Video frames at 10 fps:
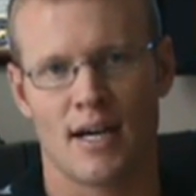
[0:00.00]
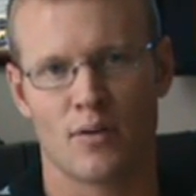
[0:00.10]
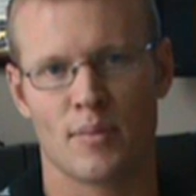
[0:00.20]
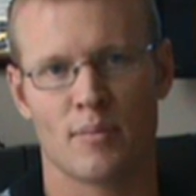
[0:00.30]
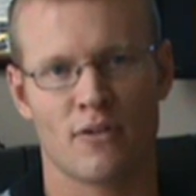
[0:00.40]

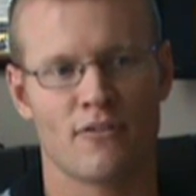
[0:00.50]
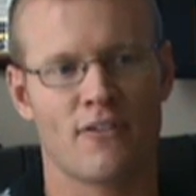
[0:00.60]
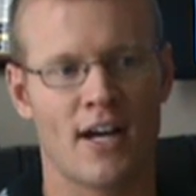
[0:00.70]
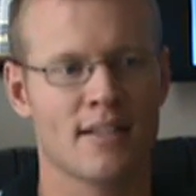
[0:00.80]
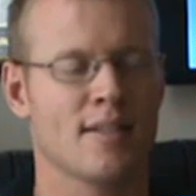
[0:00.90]
I remember
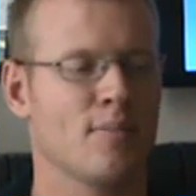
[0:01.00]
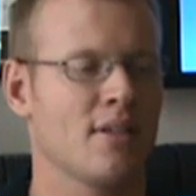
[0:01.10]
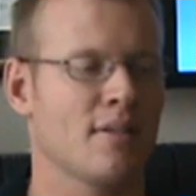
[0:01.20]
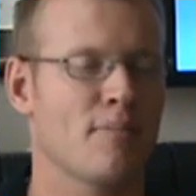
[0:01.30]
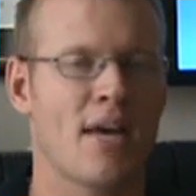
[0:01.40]
finally
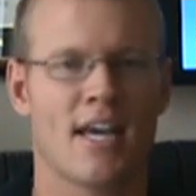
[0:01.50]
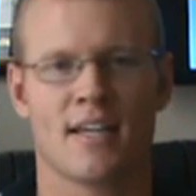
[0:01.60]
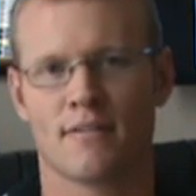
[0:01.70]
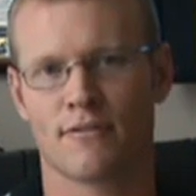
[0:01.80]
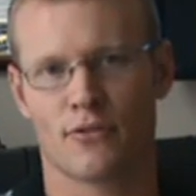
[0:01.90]
being
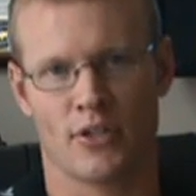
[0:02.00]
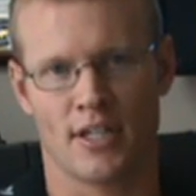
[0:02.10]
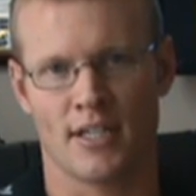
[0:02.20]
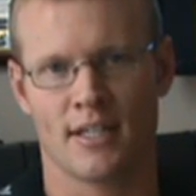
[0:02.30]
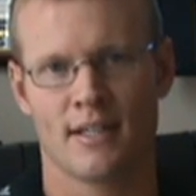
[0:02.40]

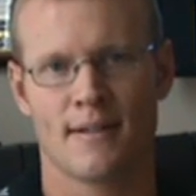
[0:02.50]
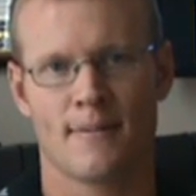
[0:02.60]
pain-free,